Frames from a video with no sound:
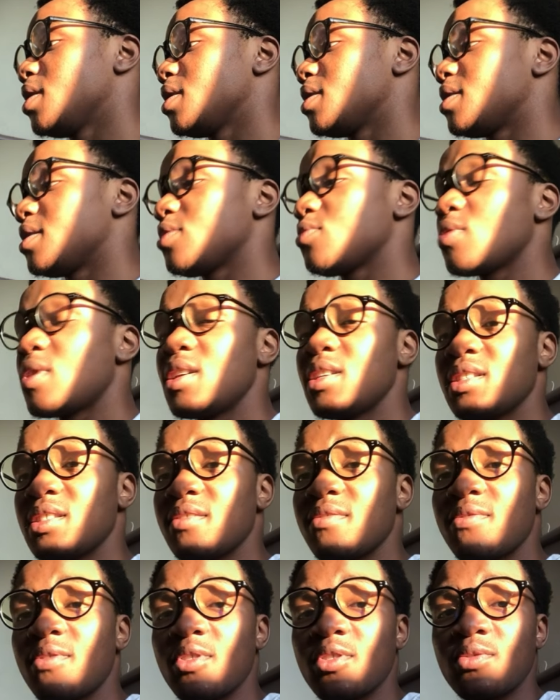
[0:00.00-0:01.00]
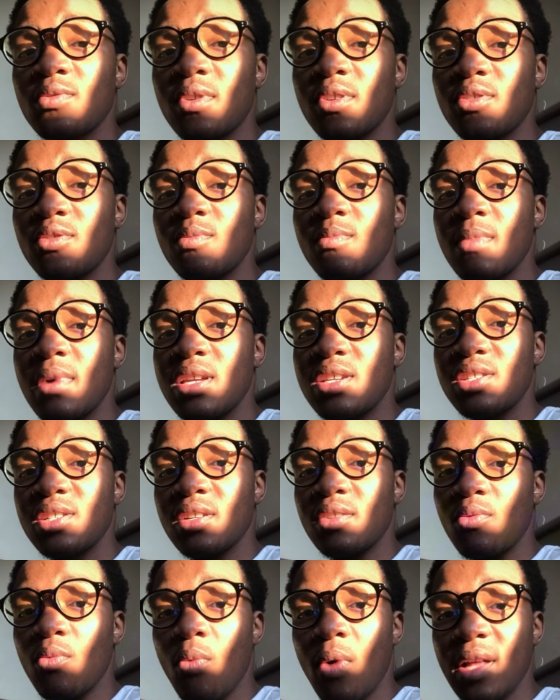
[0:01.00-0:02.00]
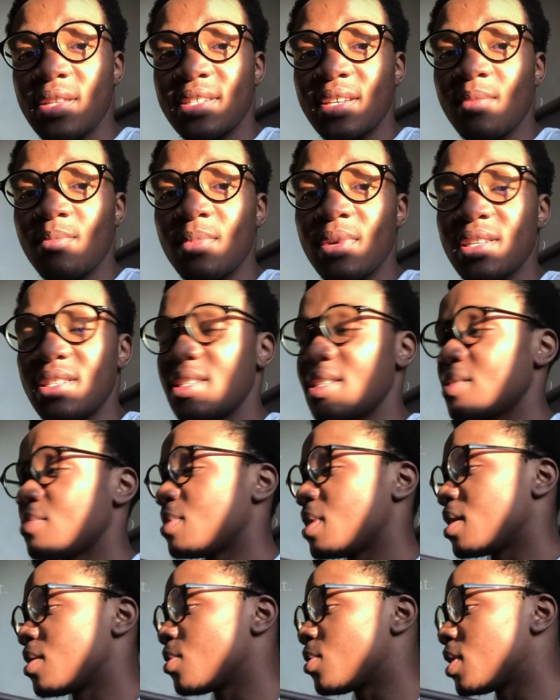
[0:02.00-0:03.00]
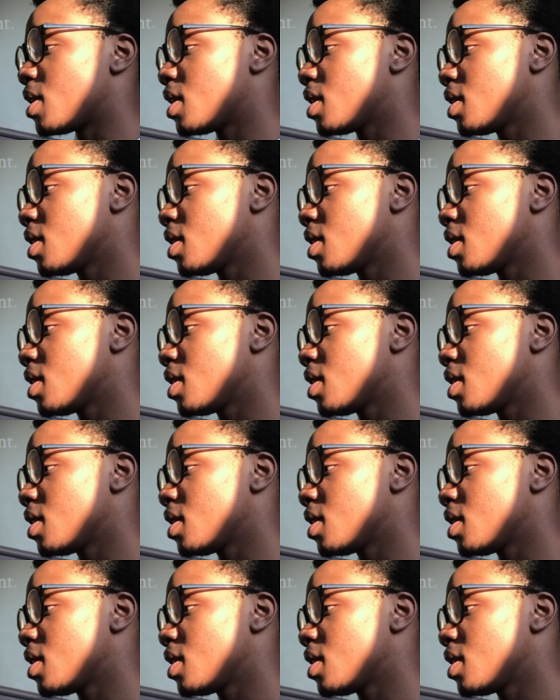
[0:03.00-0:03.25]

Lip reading: This one is the first one to mention what's that business, by the way.